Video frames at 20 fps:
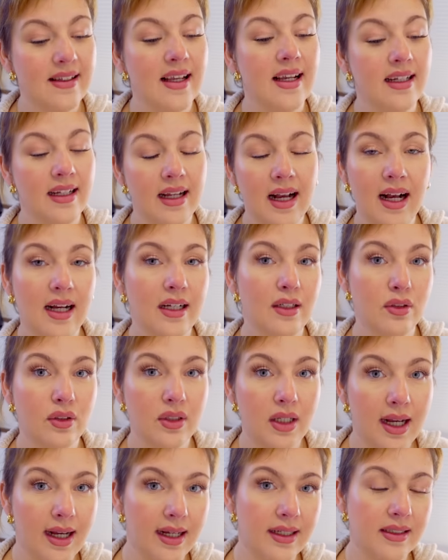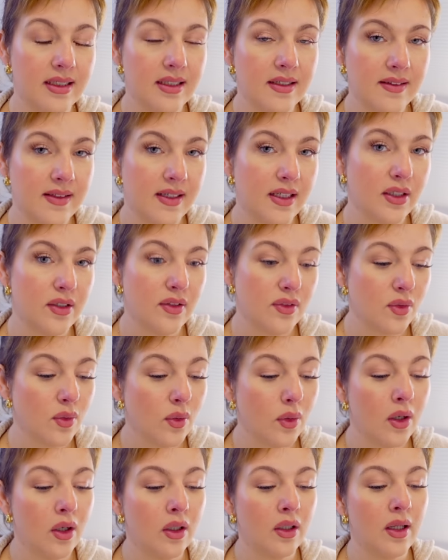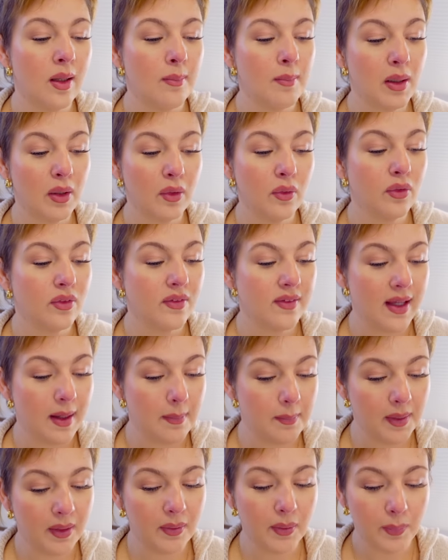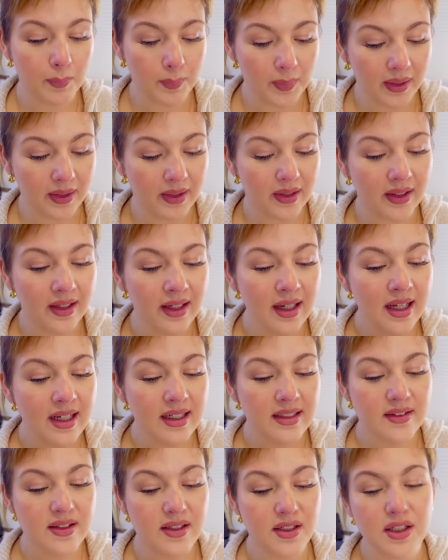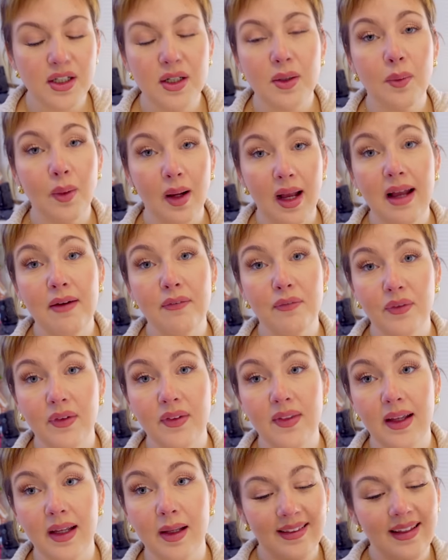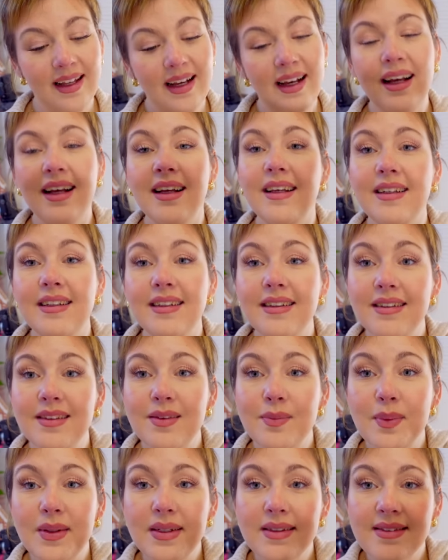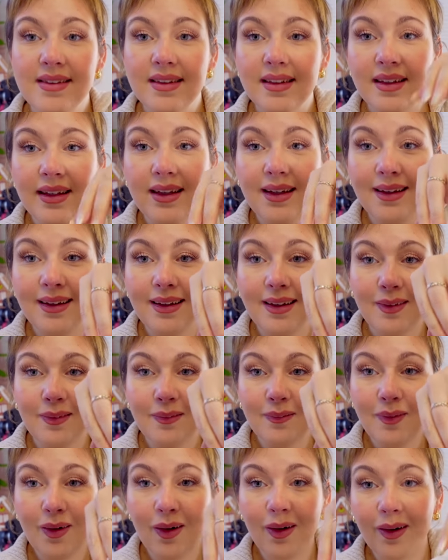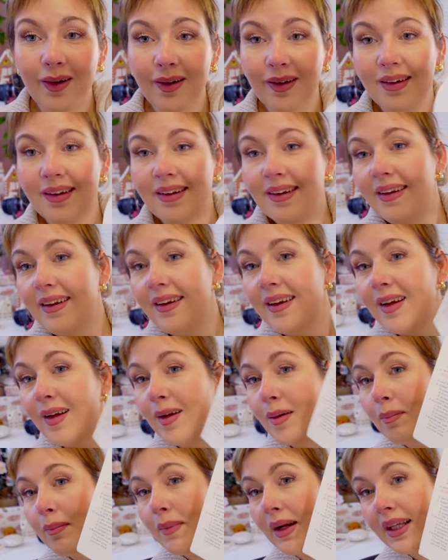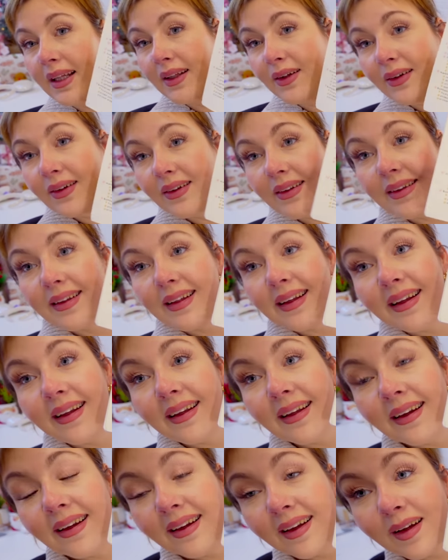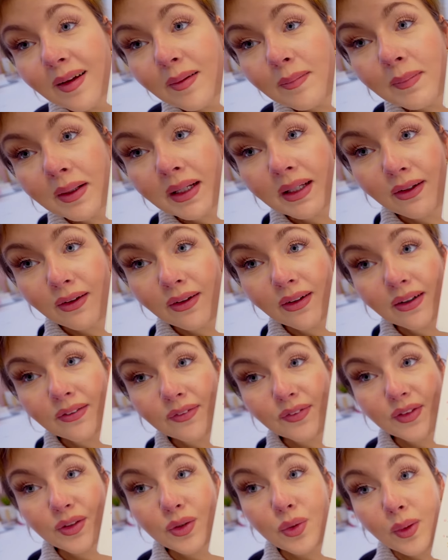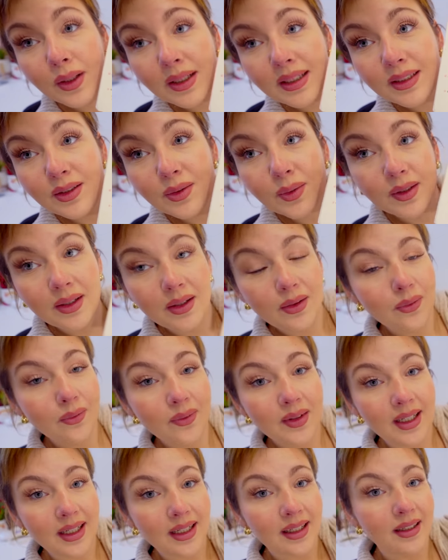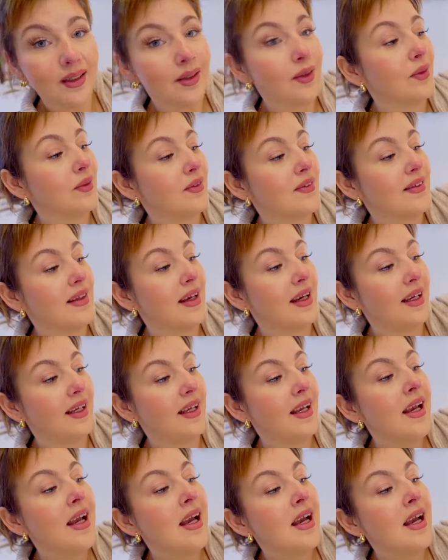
getting harder and harder as the years go on and my goals get bigger and bigger to do everything. That is basically what my year for 2023 looks like.